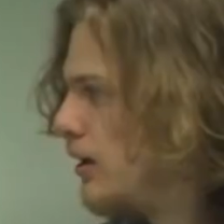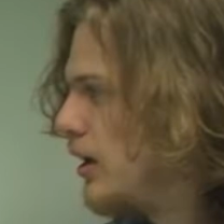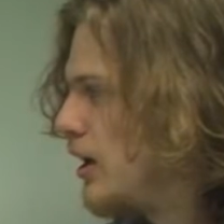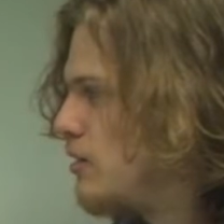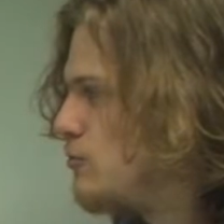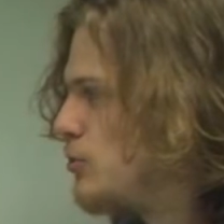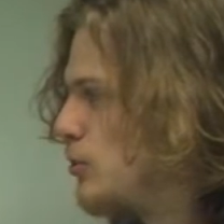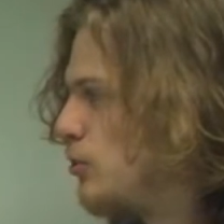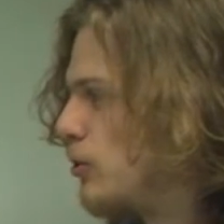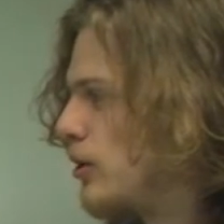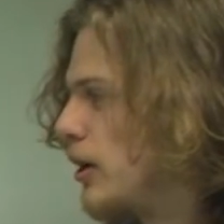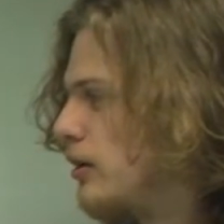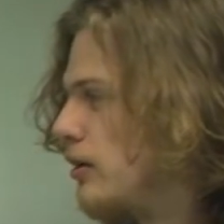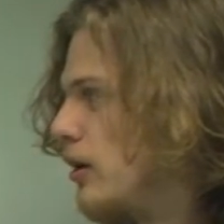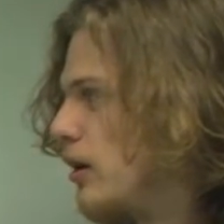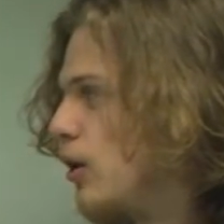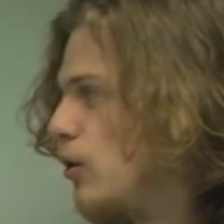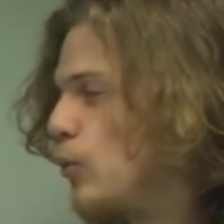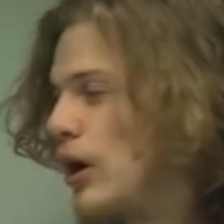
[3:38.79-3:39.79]
If we look at
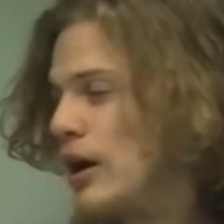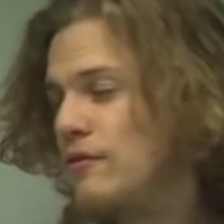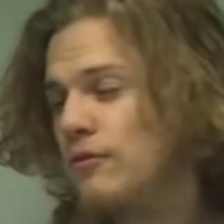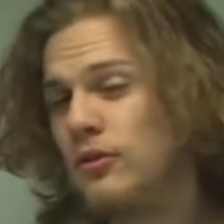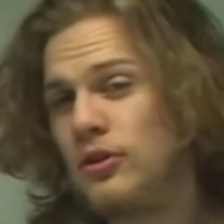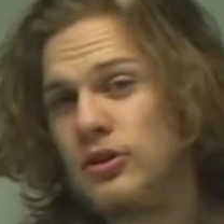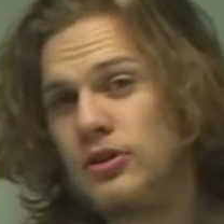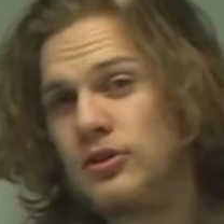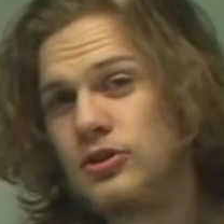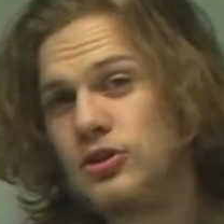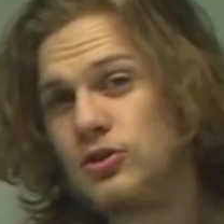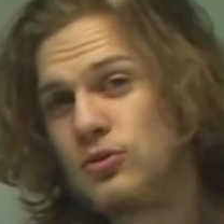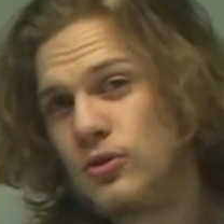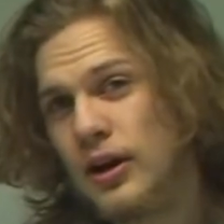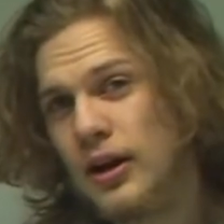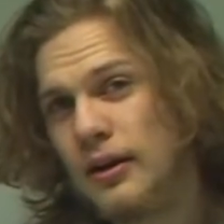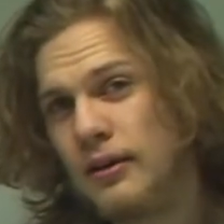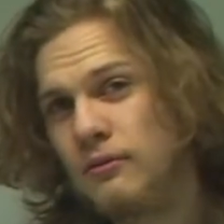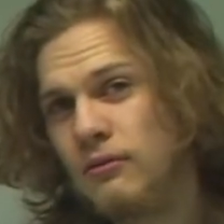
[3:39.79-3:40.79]
a wave on a
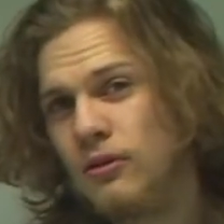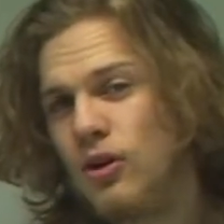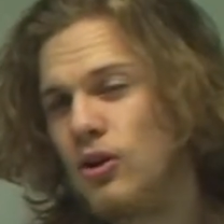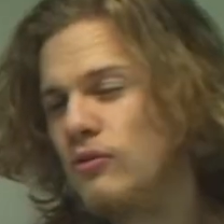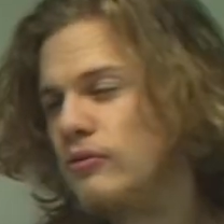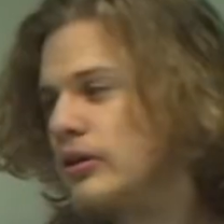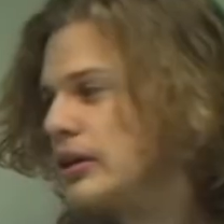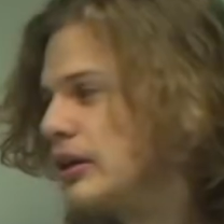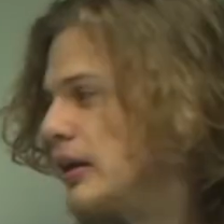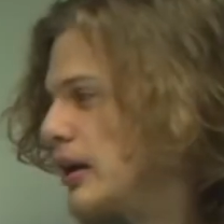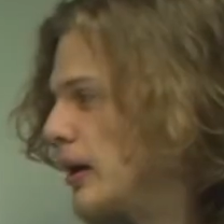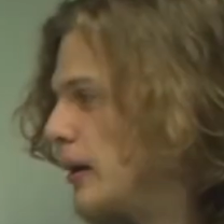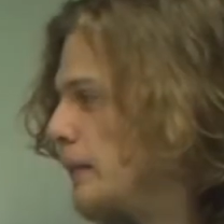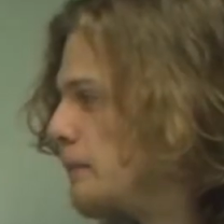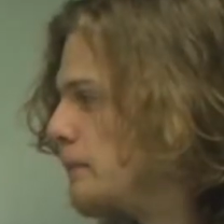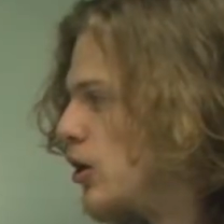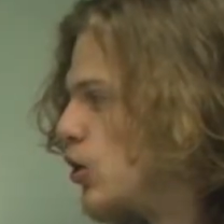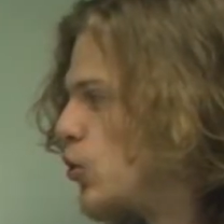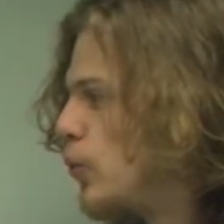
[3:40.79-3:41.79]
string over here,
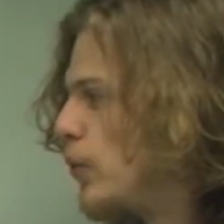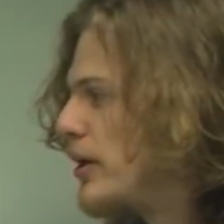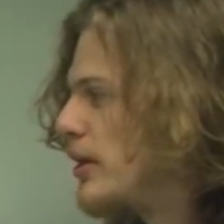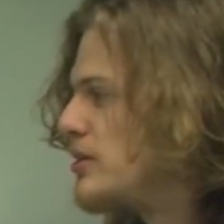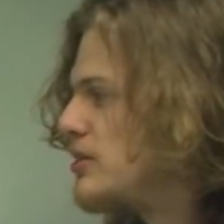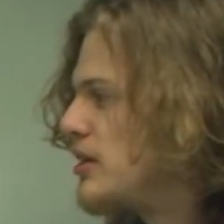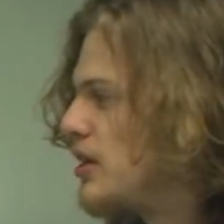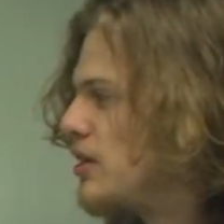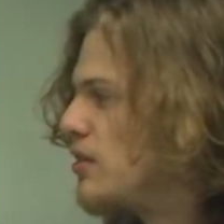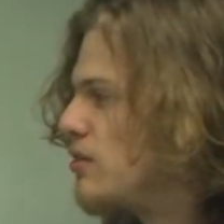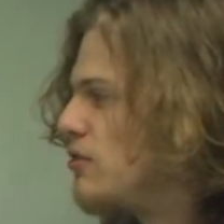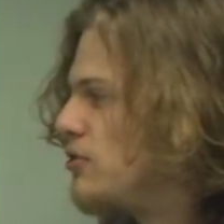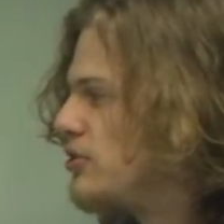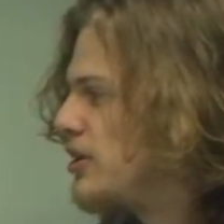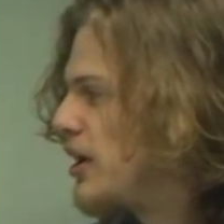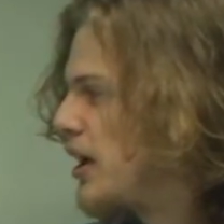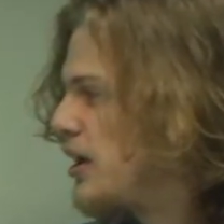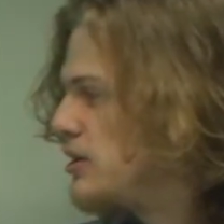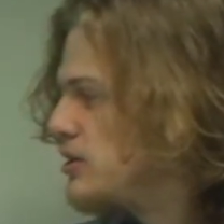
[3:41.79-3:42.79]
we can see that the
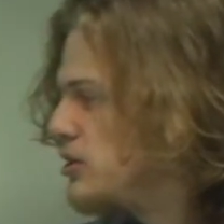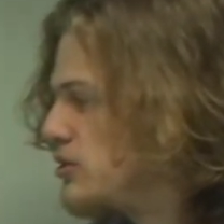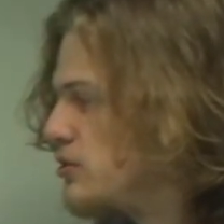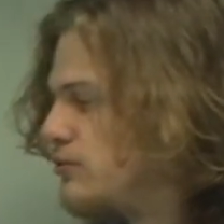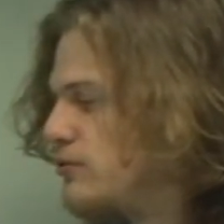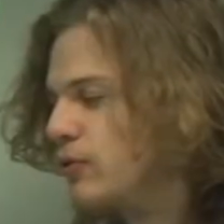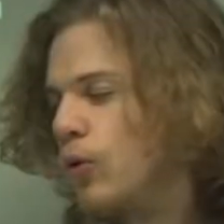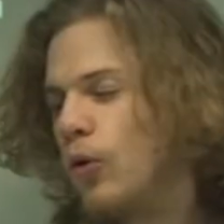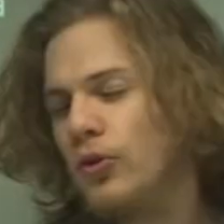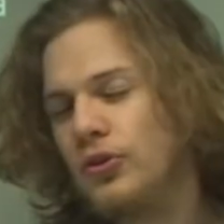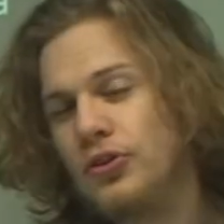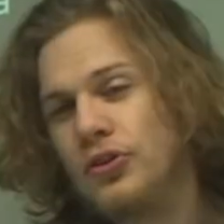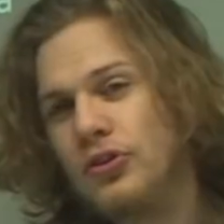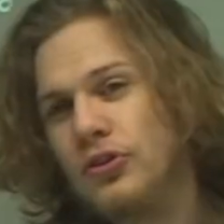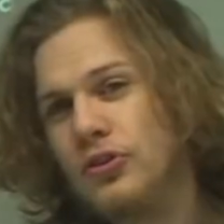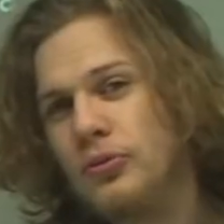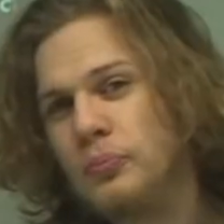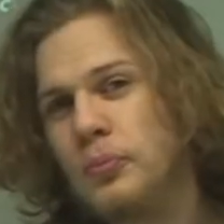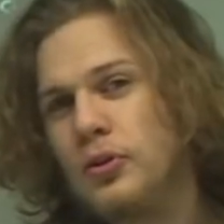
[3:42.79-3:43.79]
tension
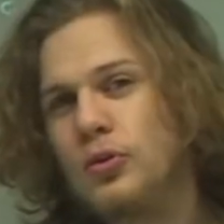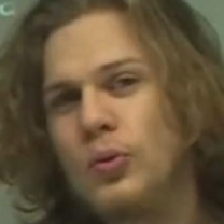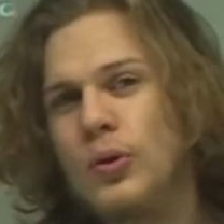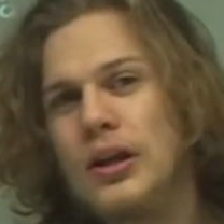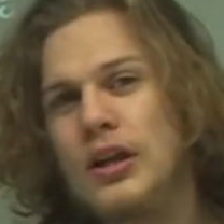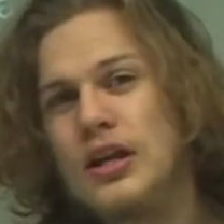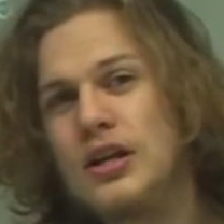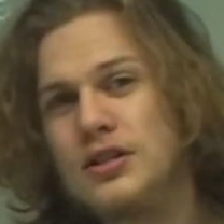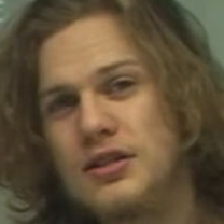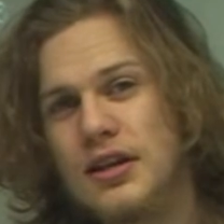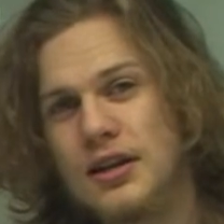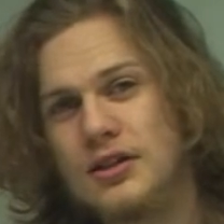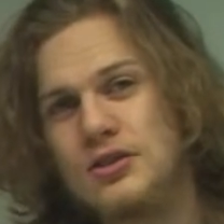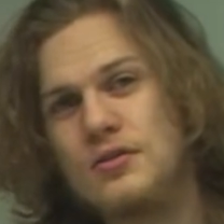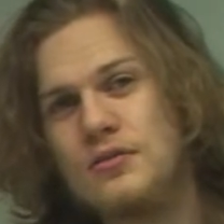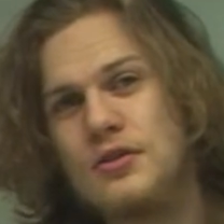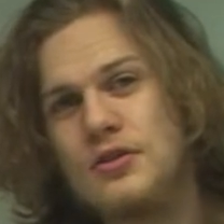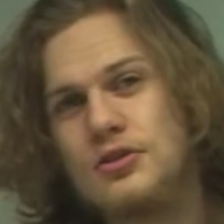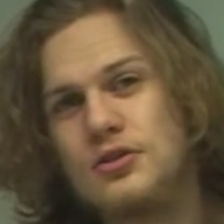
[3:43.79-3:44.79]
forces between each section
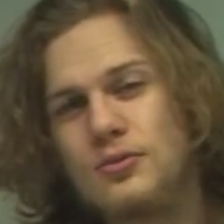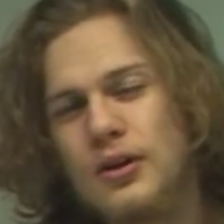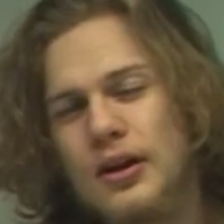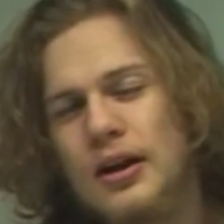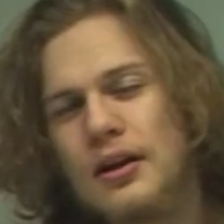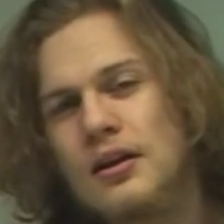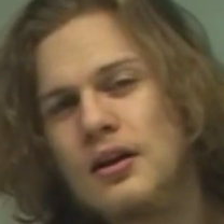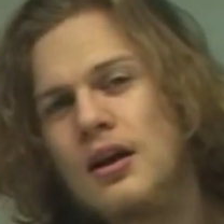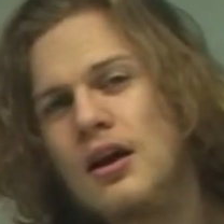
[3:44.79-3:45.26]
of the string